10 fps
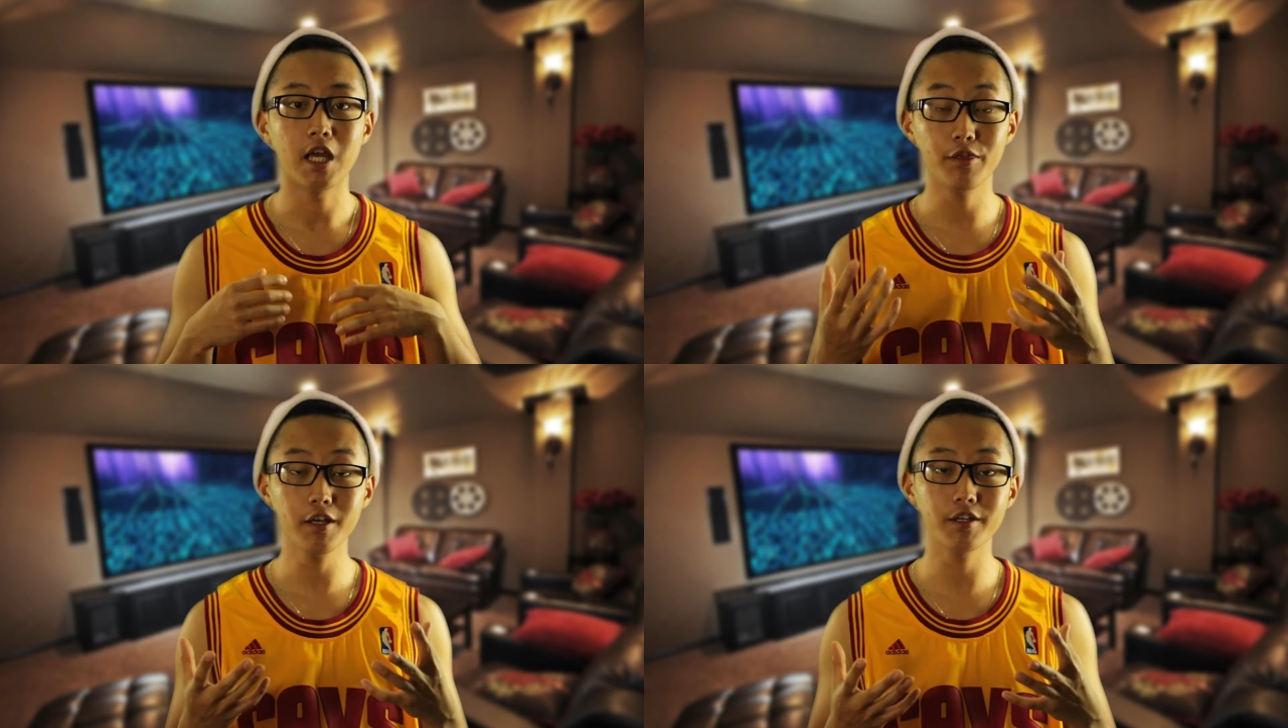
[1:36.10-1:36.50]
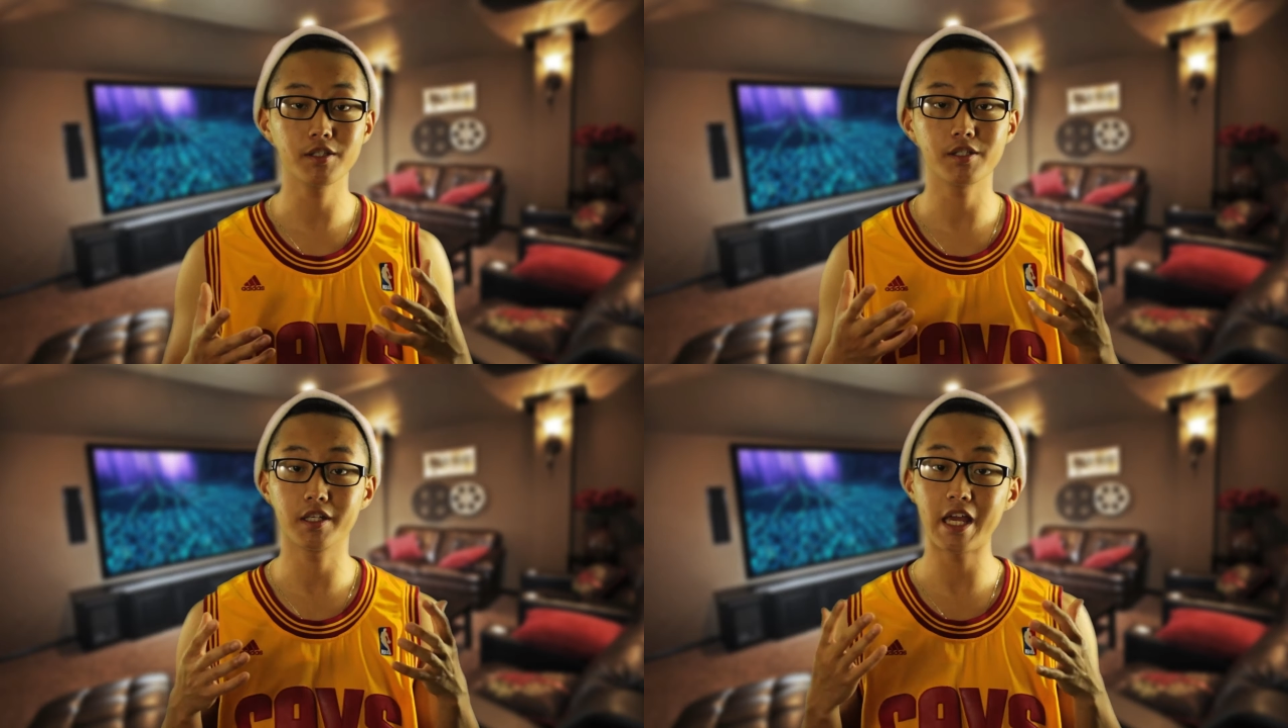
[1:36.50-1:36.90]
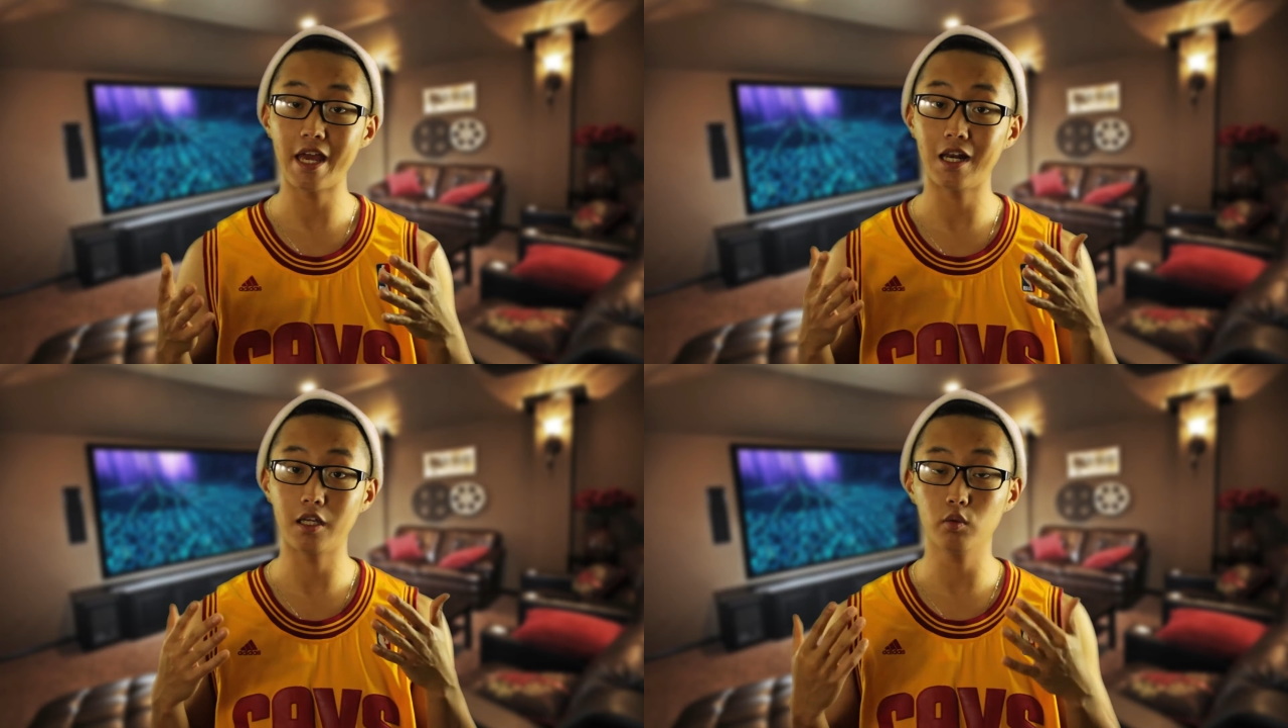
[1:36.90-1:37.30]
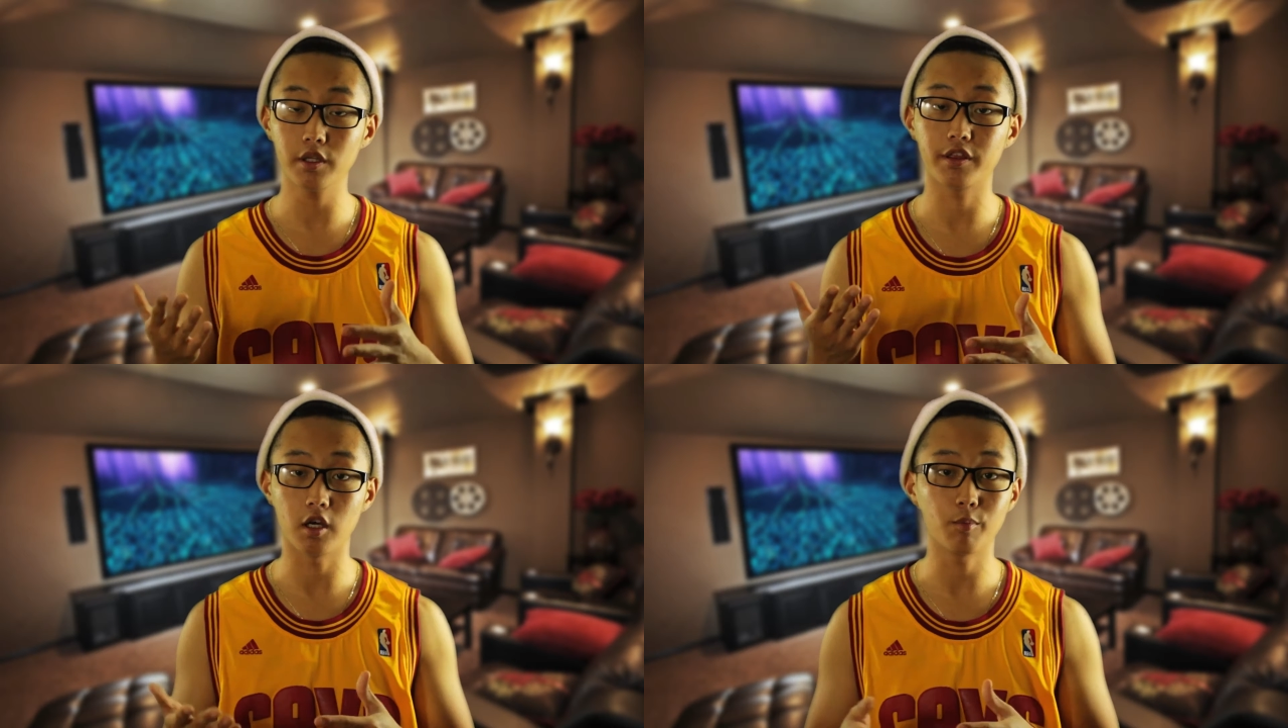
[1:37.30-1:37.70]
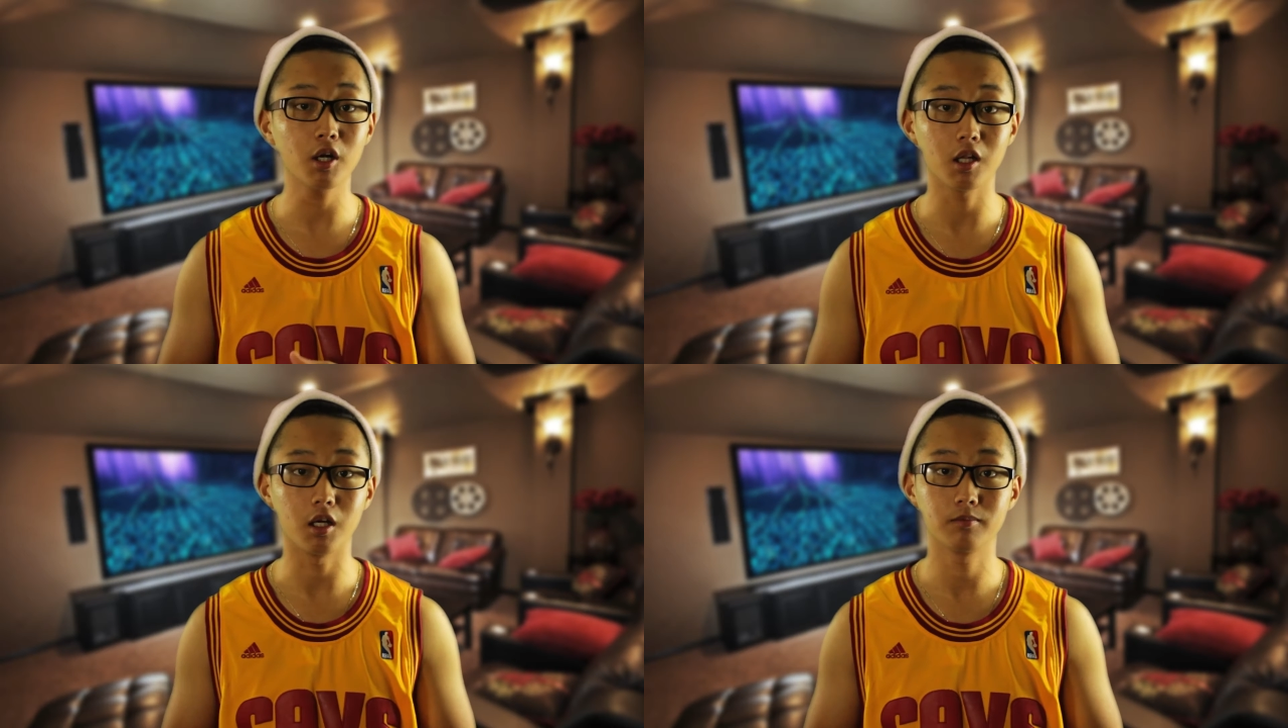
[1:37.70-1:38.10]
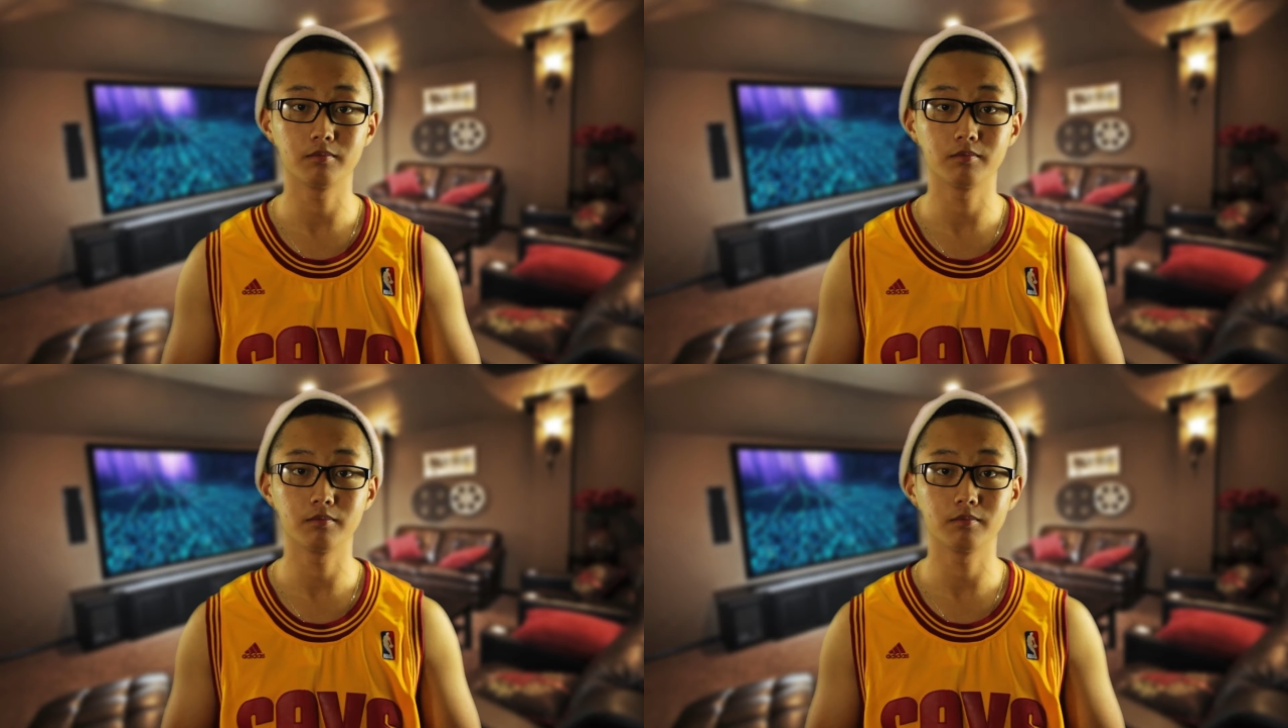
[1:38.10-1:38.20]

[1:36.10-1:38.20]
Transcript: And this is the can light with the umbrella.